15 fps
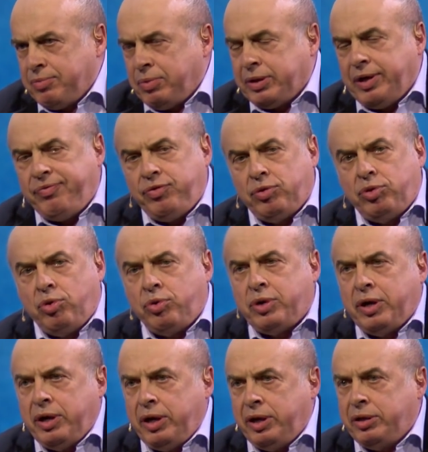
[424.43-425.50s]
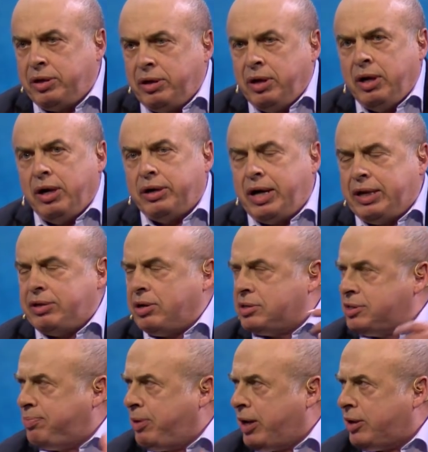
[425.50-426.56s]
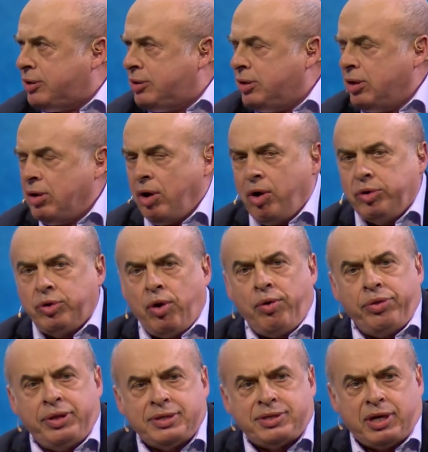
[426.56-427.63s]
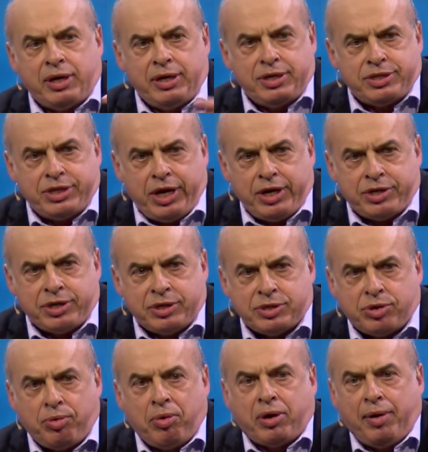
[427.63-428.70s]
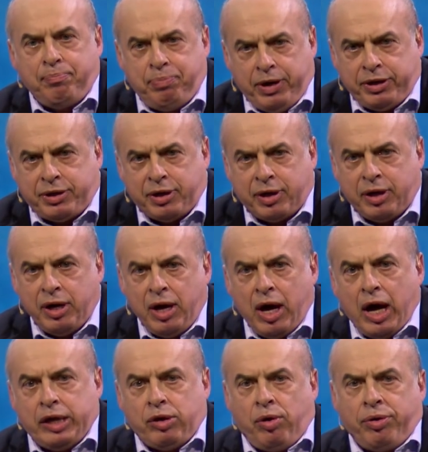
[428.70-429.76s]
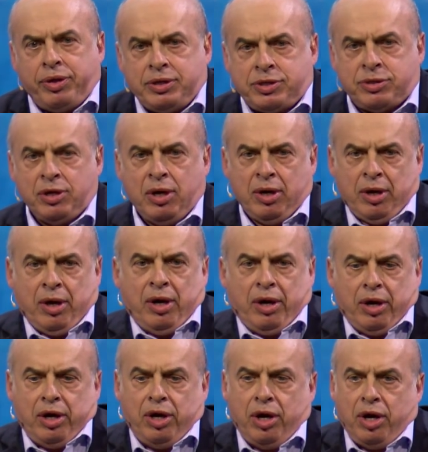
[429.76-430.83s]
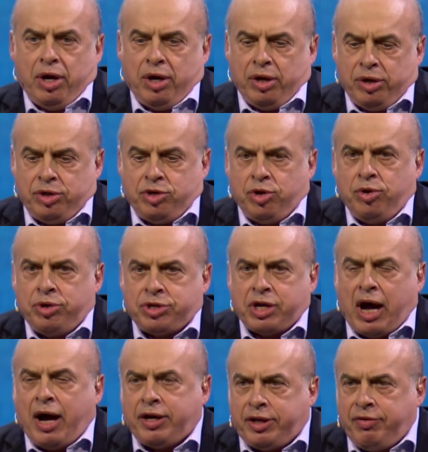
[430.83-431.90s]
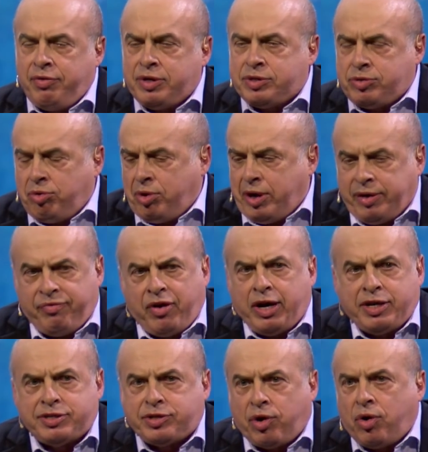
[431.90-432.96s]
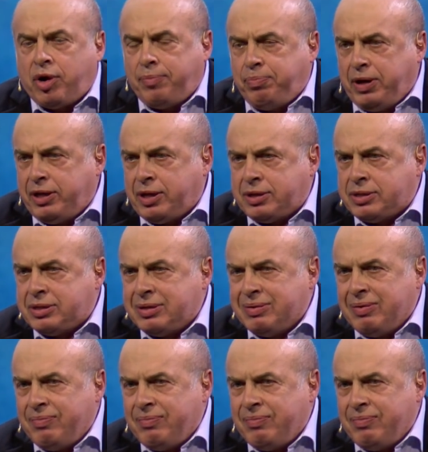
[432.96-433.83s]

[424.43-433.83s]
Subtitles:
But if you look in retrospect on all these organizations who were competing and all these Jewish activists who had very strong opinions,